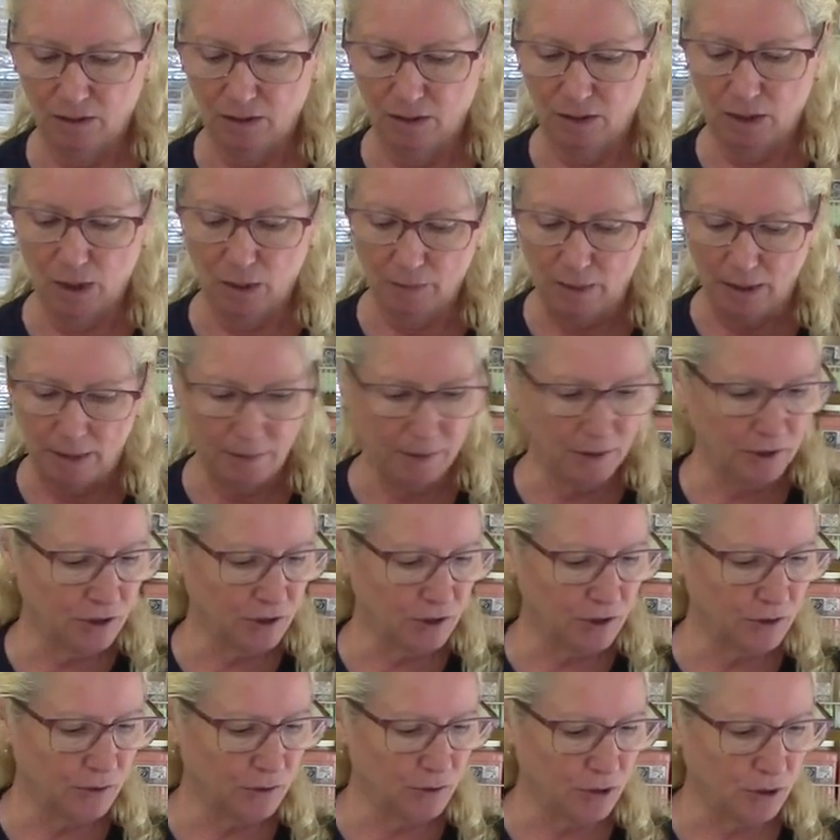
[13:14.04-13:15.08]
Or maybe
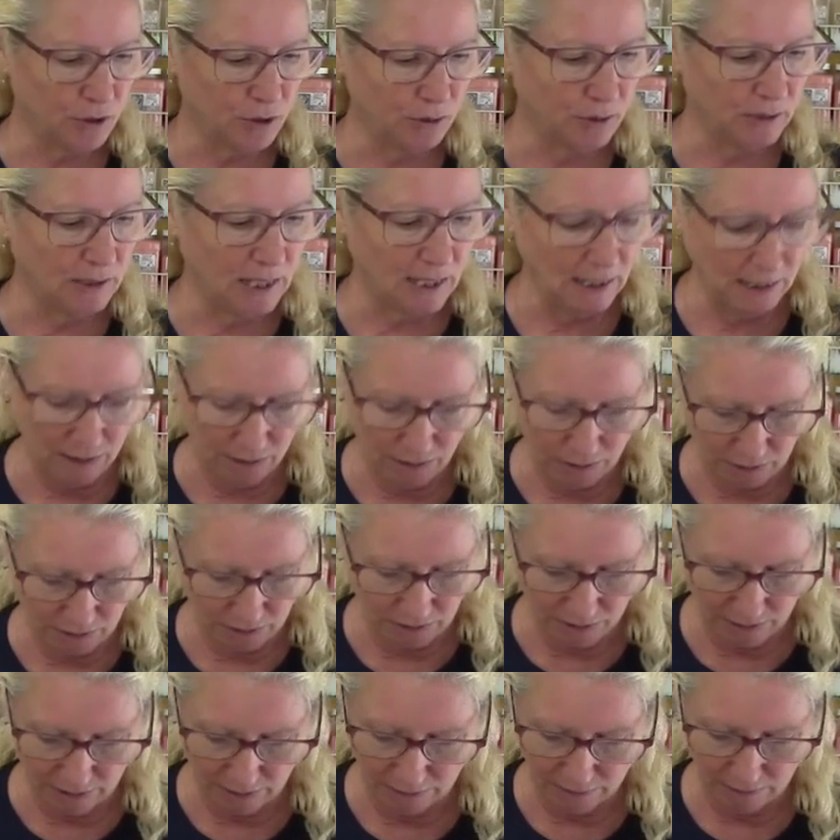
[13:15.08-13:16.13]
just do two
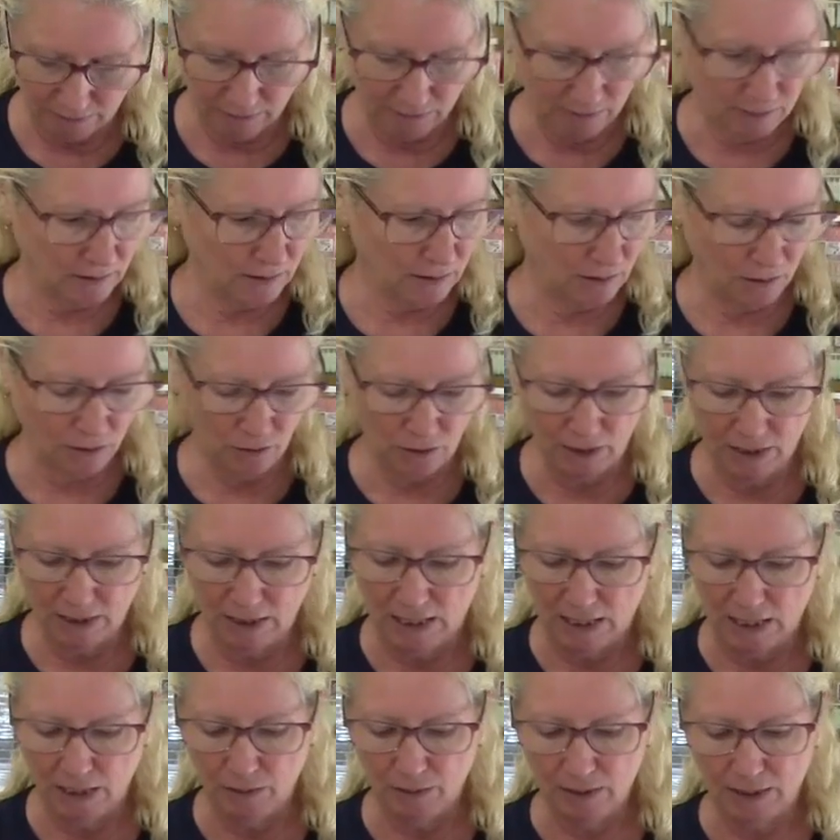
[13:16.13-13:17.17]
yellows. Or a
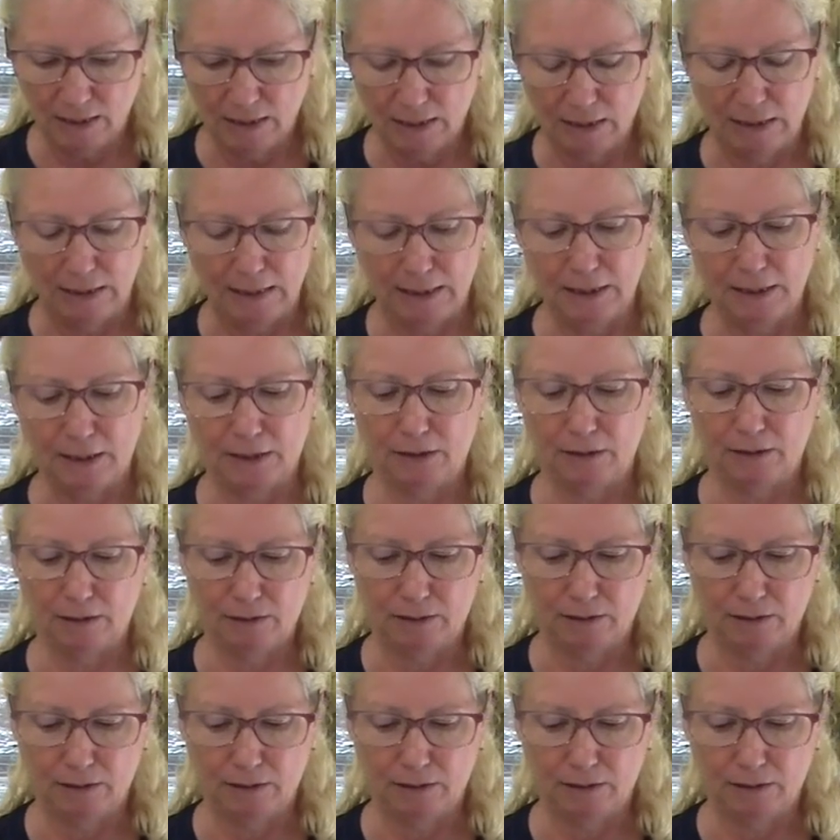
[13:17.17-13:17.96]
yellow and a clear.